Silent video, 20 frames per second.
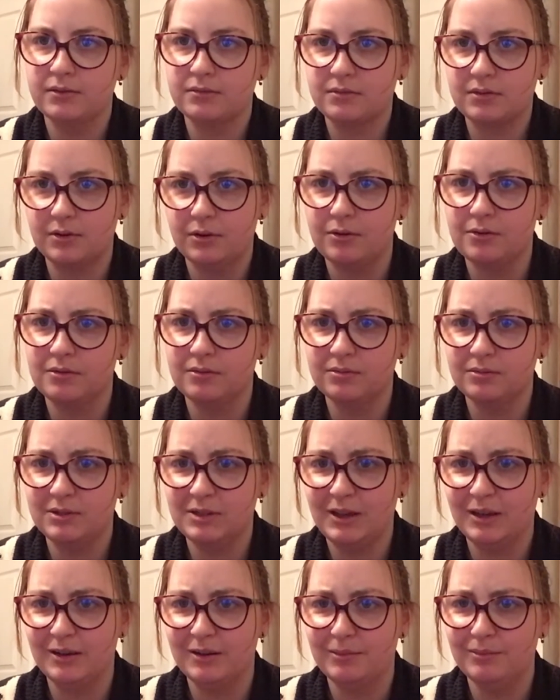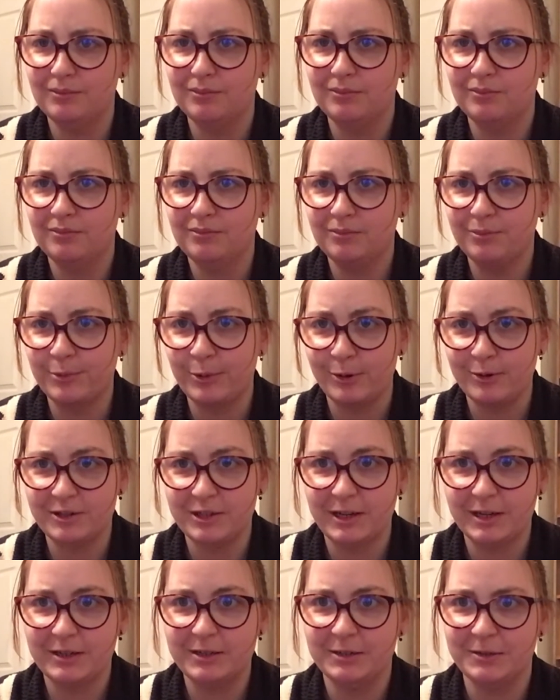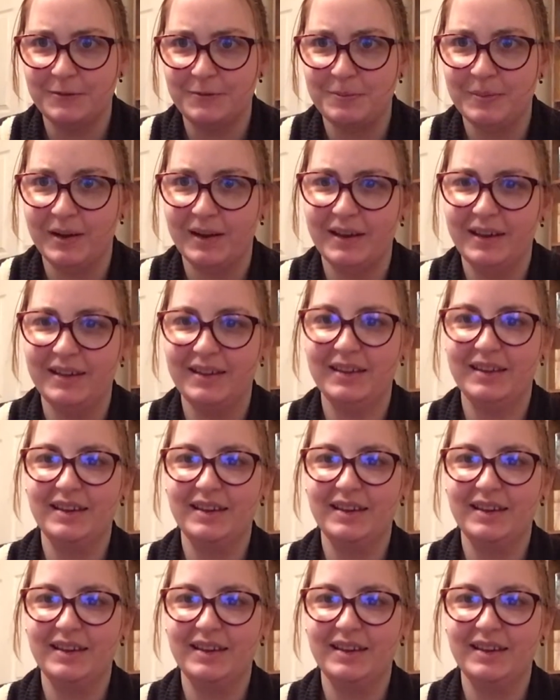long-term project of mine,